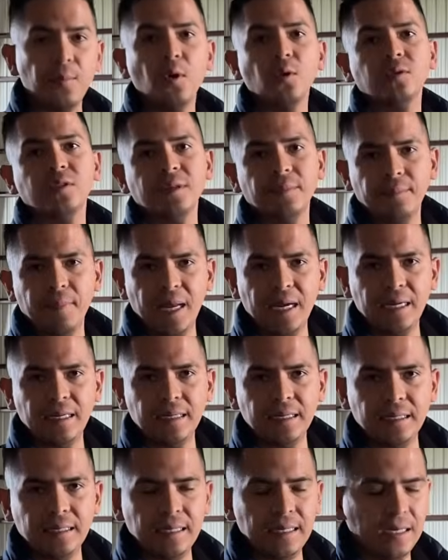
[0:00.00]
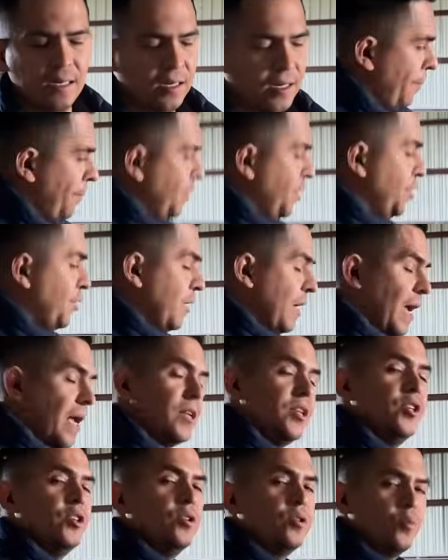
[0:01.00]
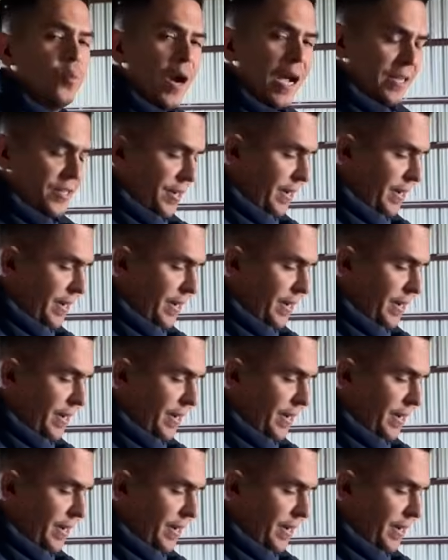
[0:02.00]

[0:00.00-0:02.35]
bolt's embedded in there. You can use wedge